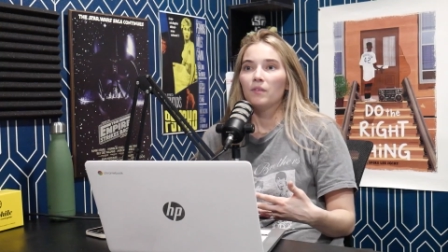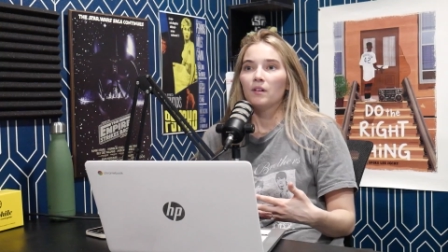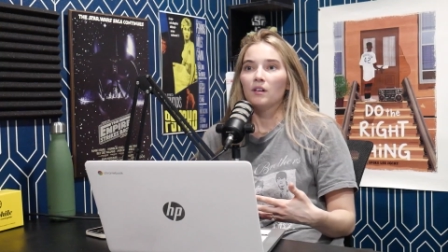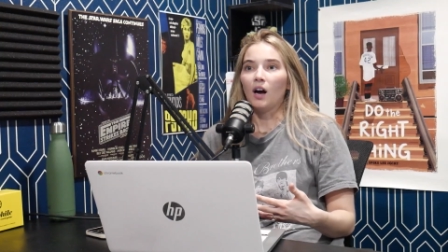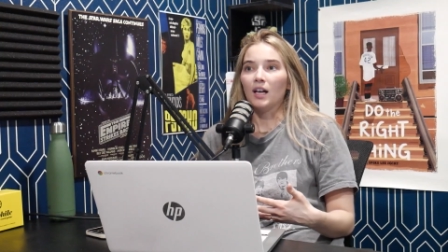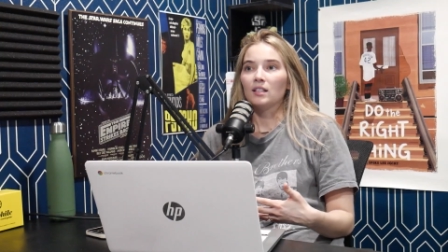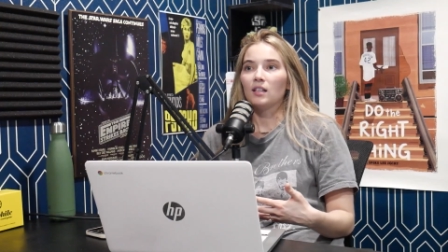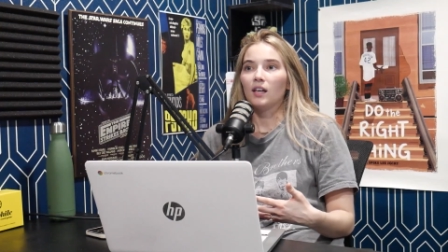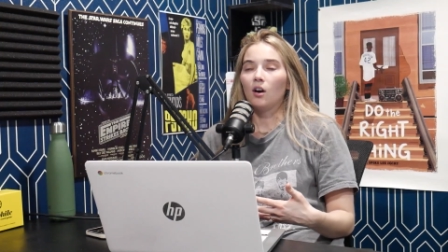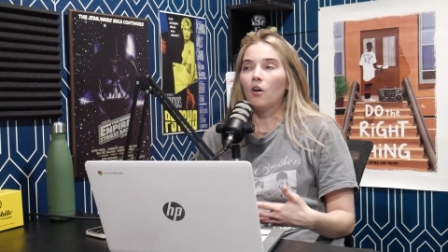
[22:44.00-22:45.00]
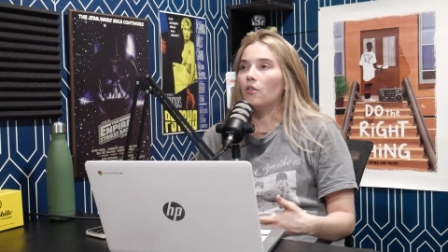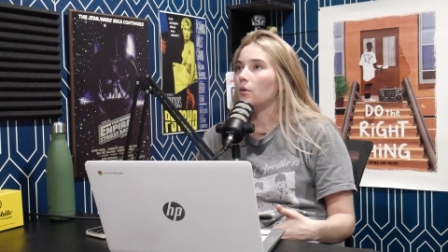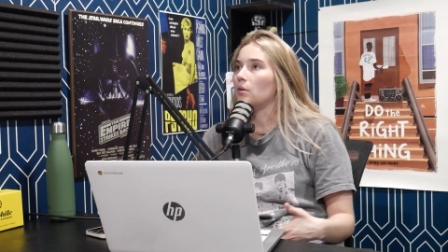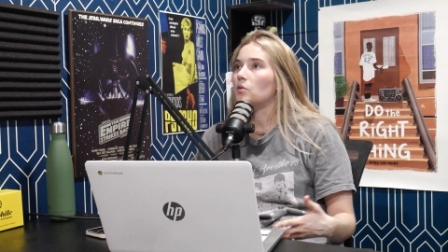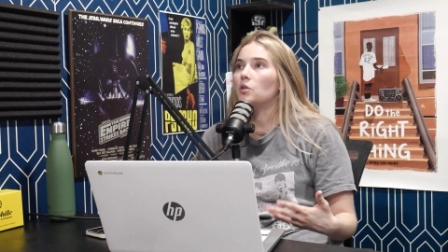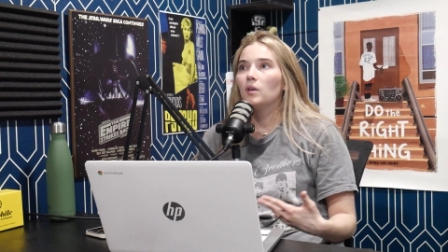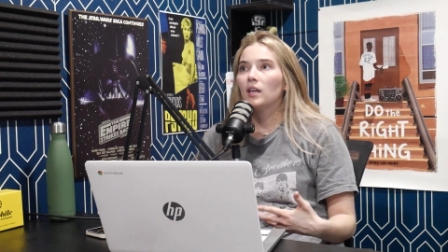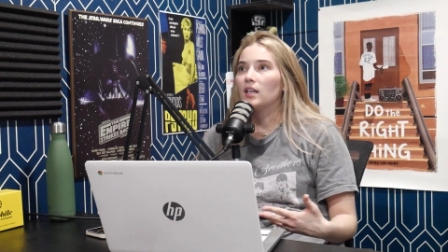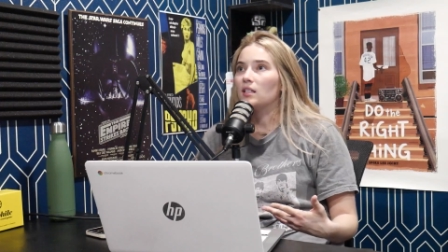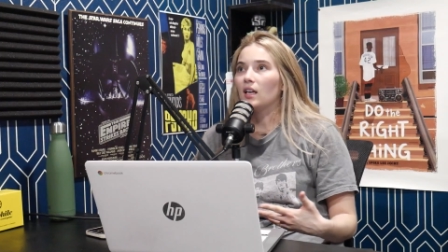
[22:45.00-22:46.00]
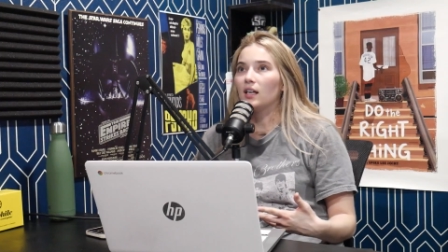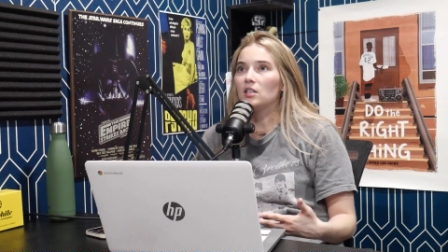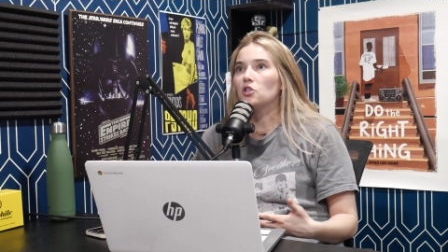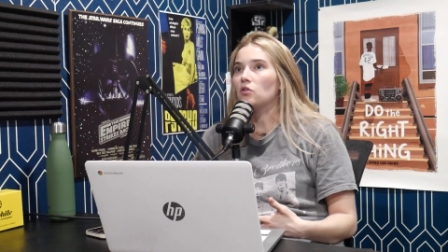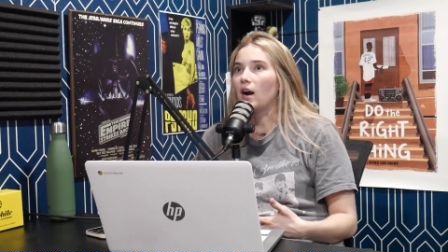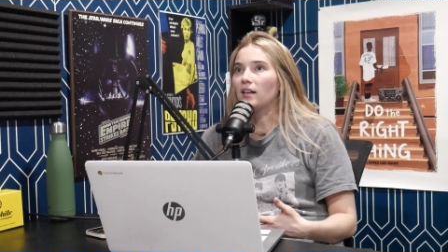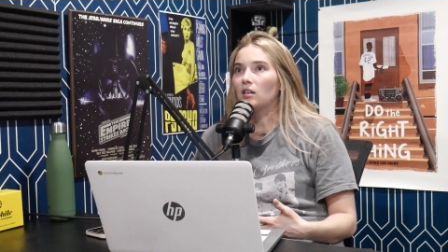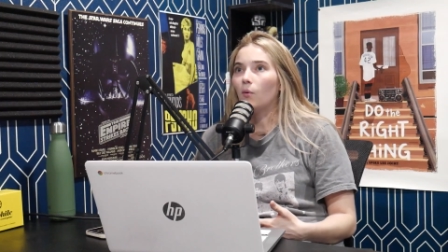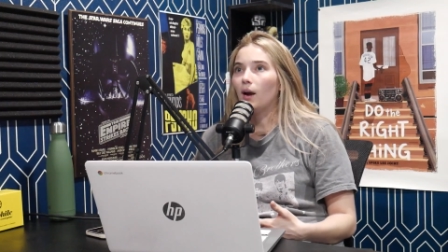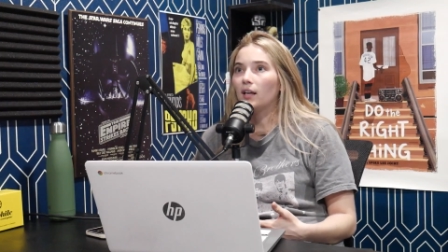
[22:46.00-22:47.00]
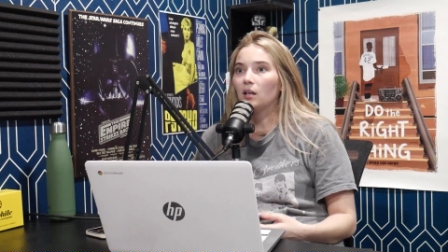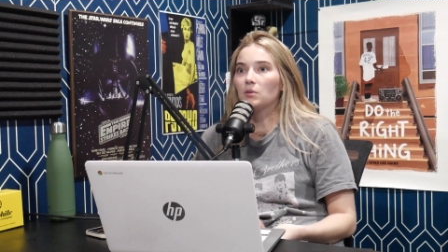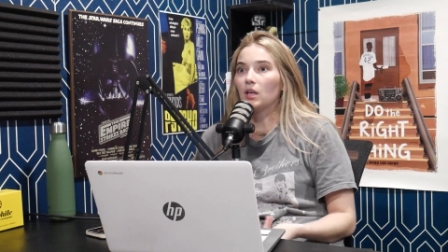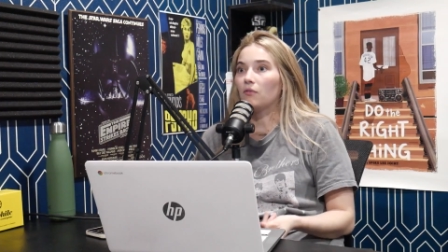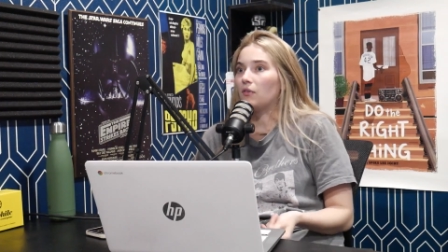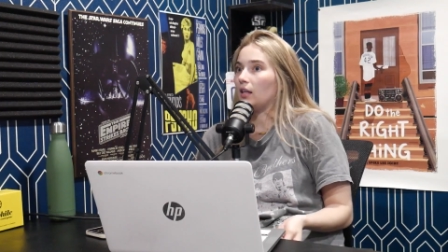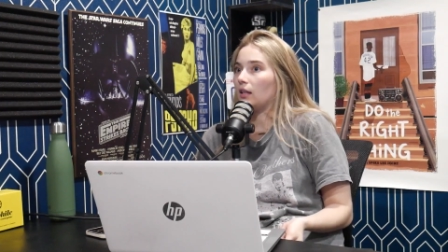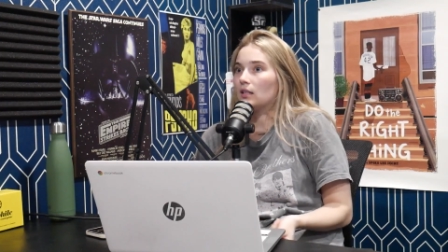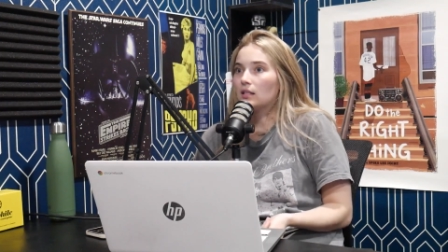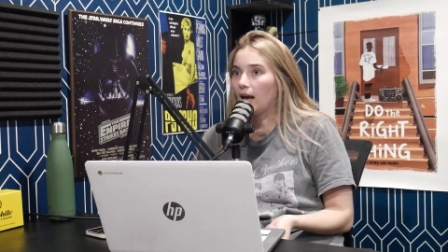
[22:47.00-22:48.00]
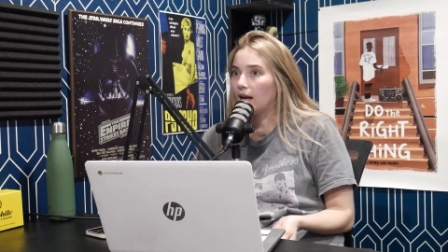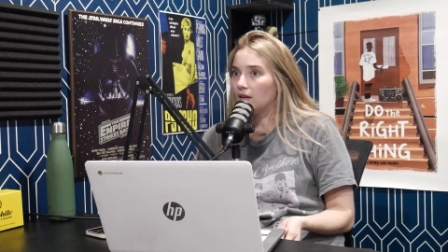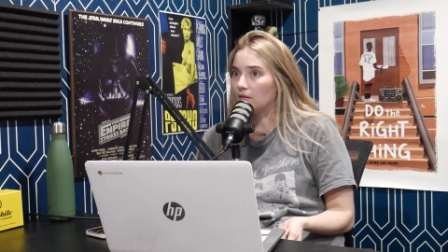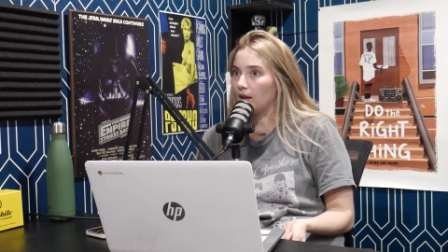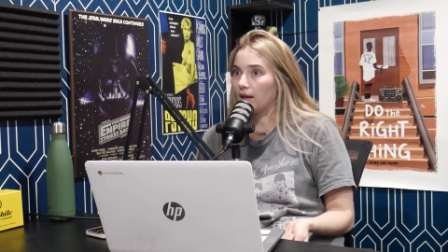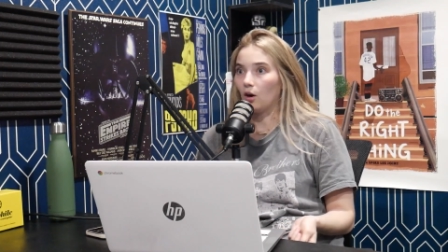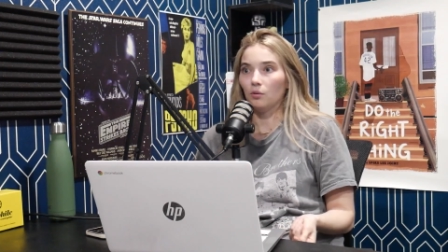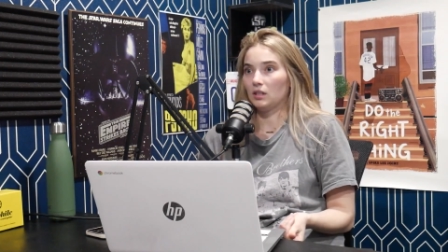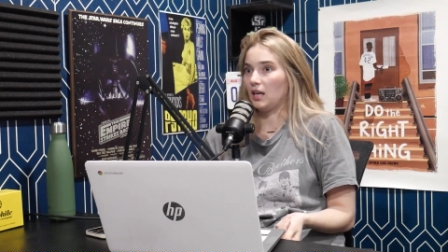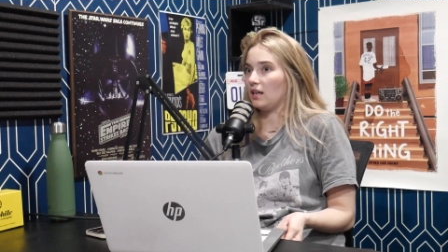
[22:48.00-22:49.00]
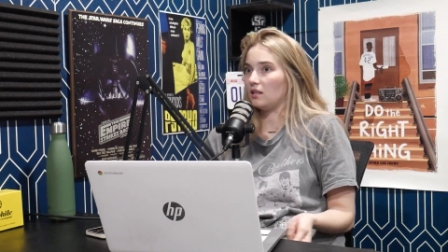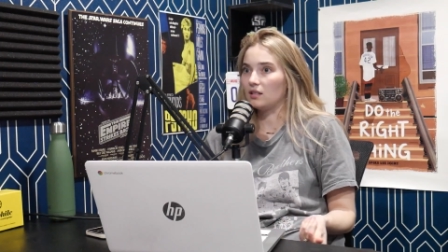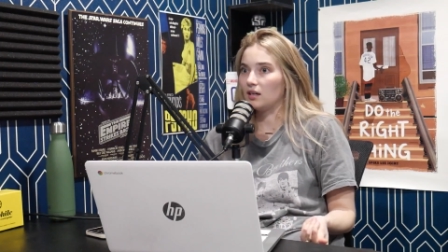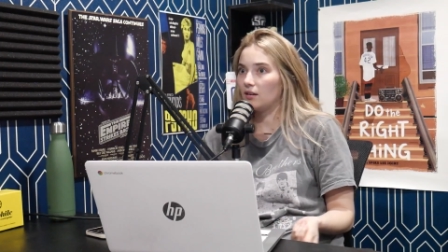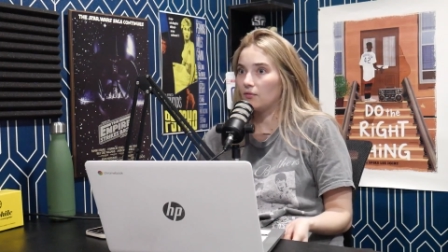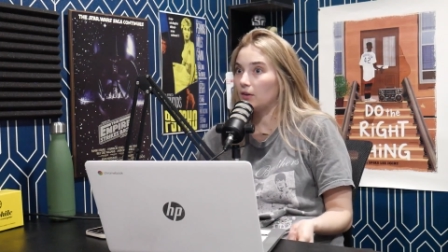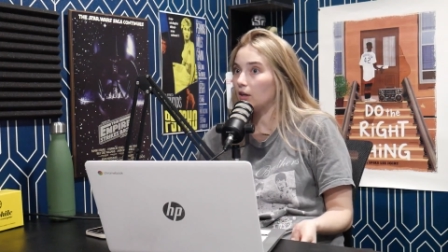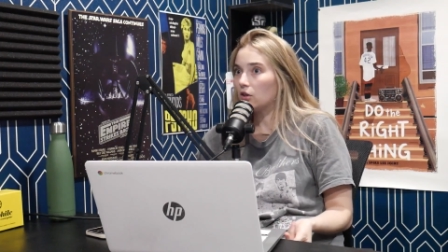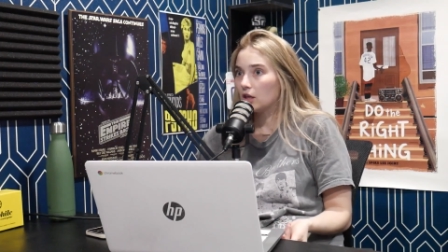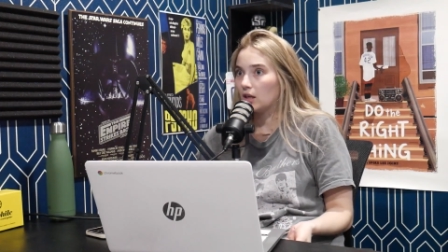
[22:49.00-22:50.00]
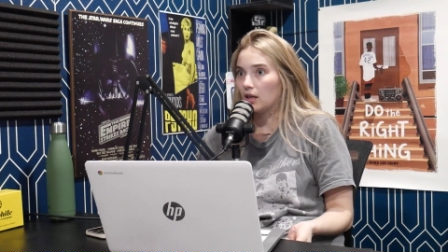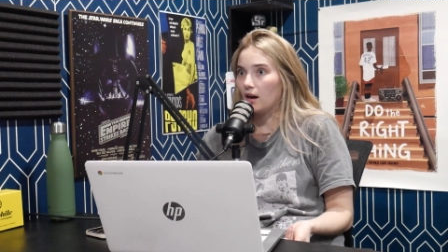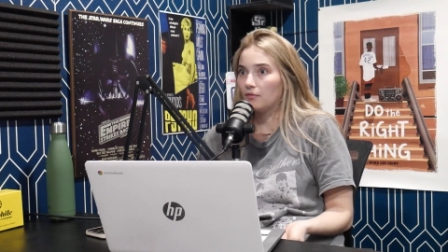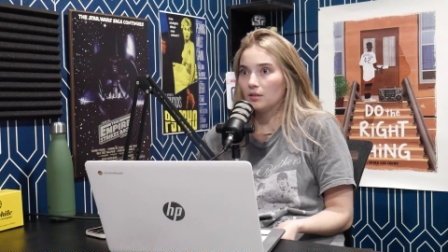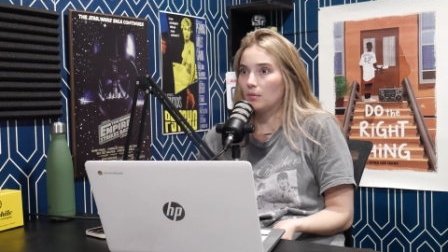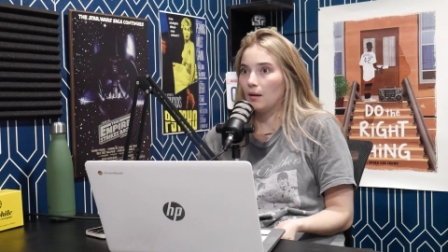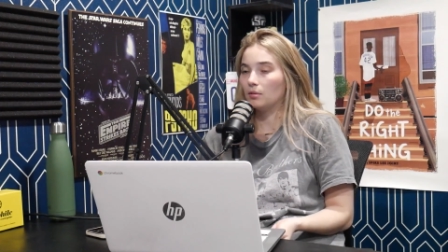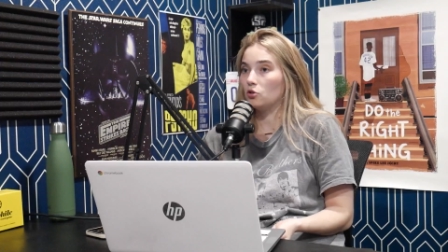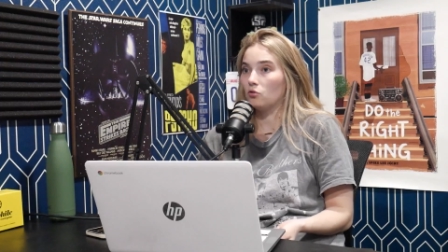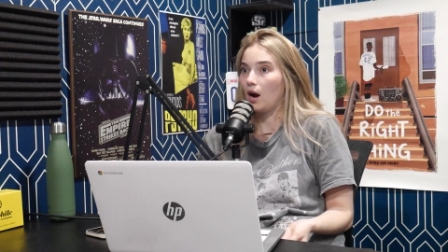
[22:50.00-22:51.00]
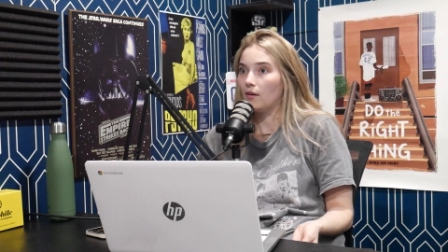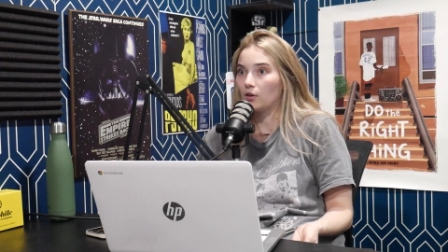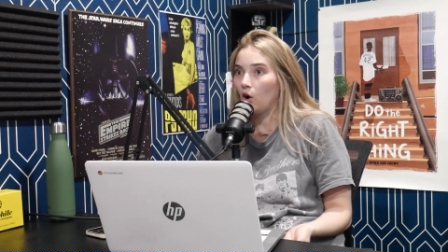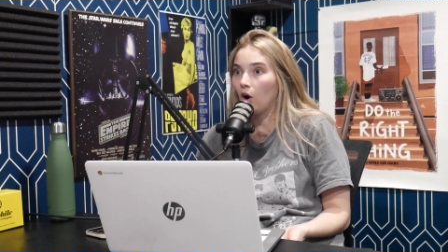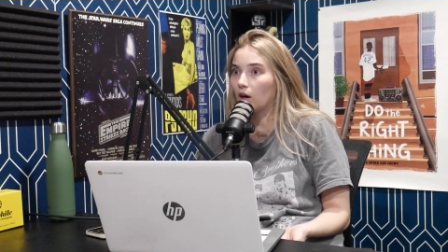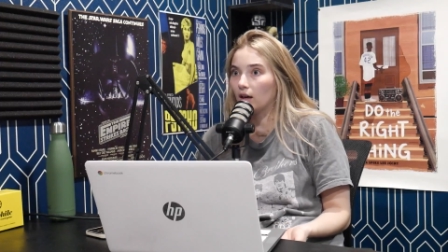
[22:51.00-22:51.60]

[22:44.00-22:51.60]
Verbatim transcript: Gosling, although he was doing it as like a distracting way, he was like feeling the sand of like, oh, the sand doesn't feel good enough to be able to drive a car on